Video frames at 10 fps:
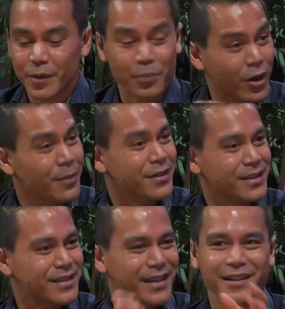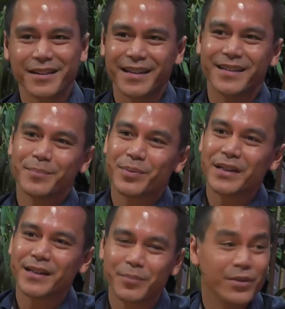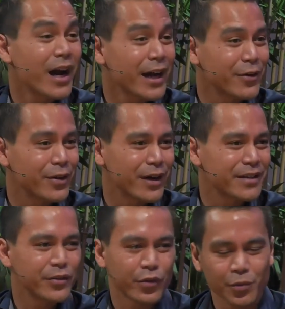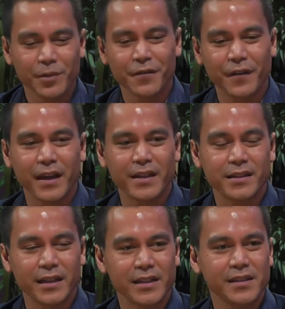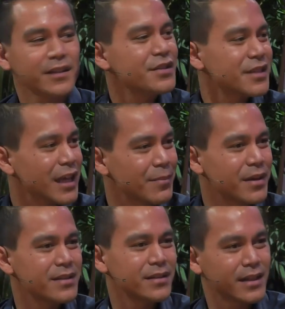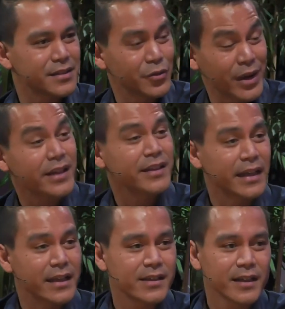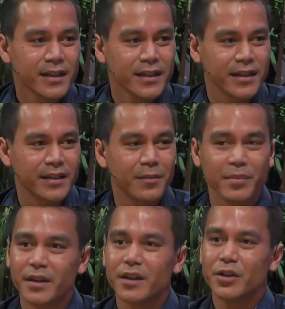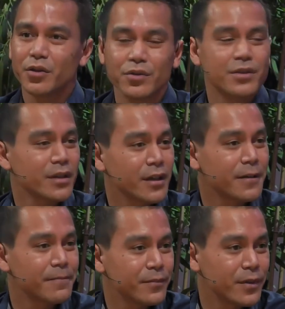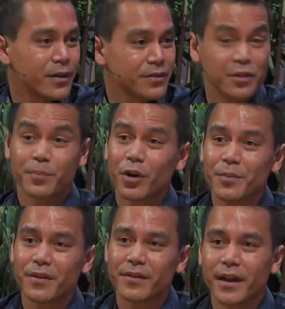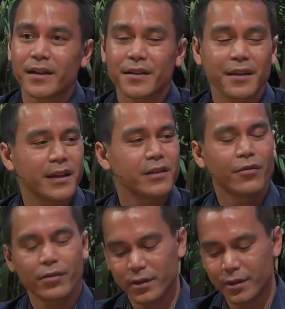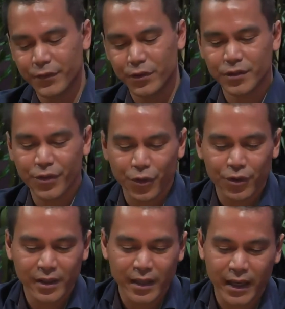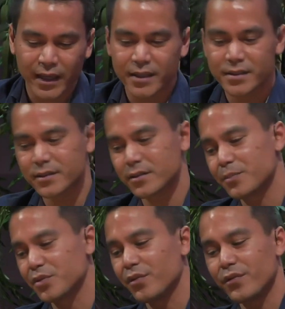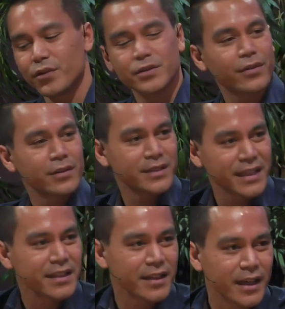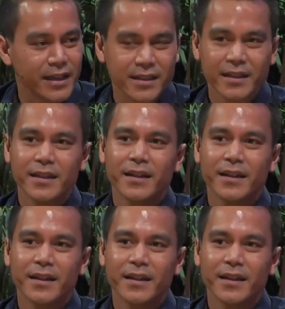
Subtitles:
the promise in the pre-hiring, right, in the recruitment phase is not the same as the reality is, it can be a huge disappointment. And mm-hmm. I think in the first 30 days up to the first 60 days,